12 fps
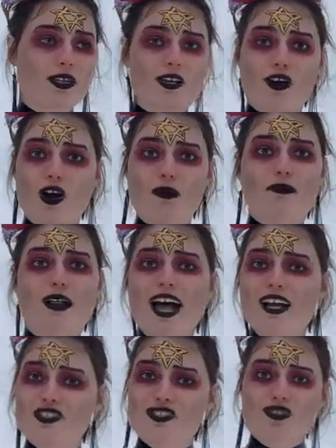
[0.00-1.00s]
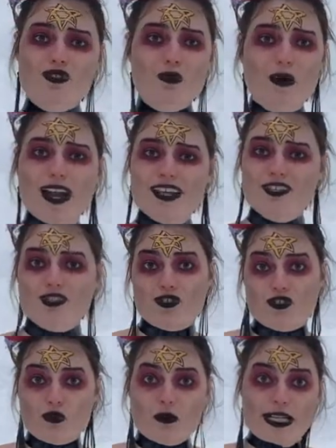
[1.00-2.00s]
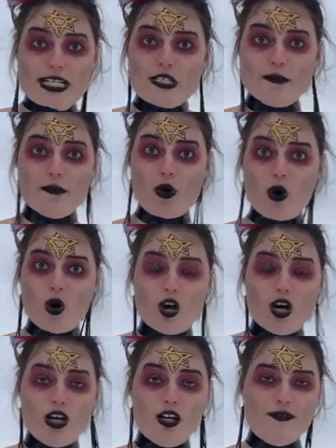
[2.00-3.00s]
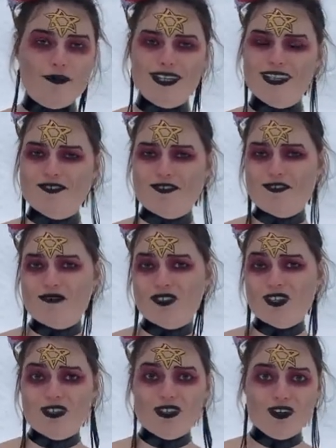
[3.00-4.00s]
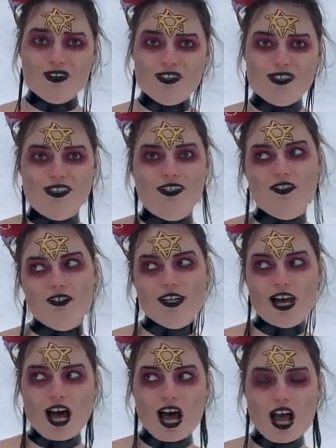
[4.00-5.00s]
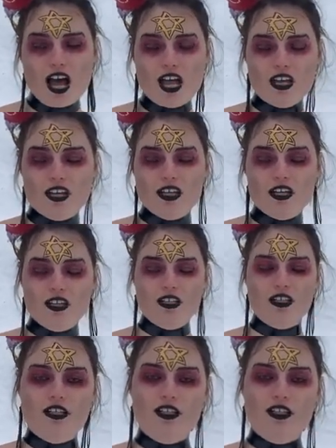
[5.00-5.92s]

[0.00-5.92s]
There are black Jews, white Jews, rich and poor, but overlords there's none.